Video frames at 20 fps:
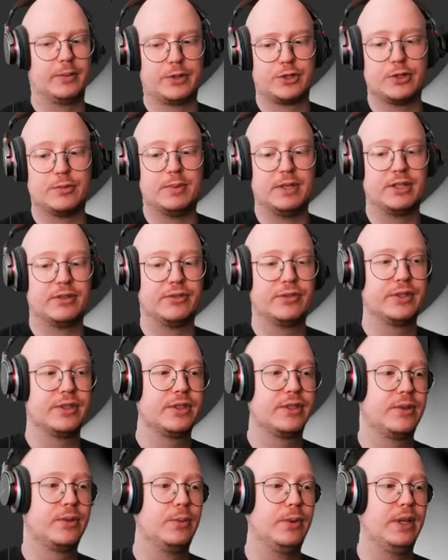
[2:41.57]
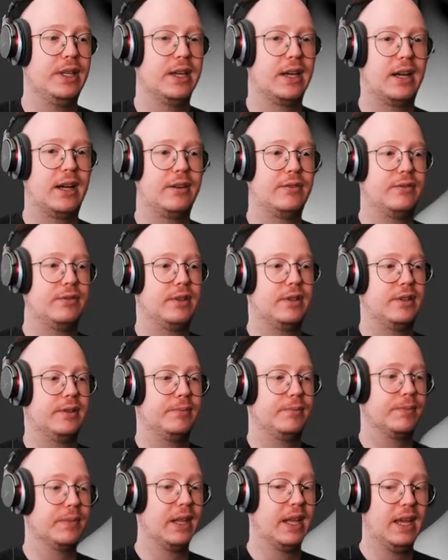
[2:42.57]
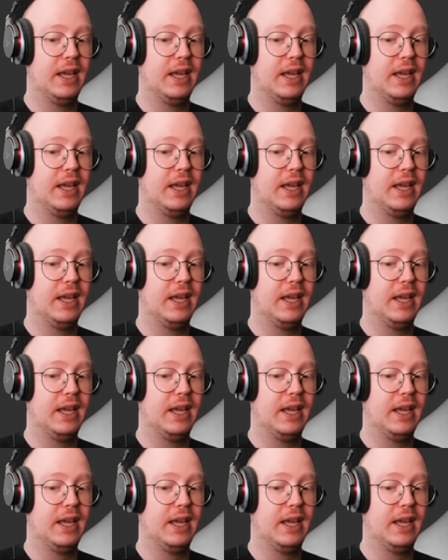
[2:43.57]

which is a bit different. We have um,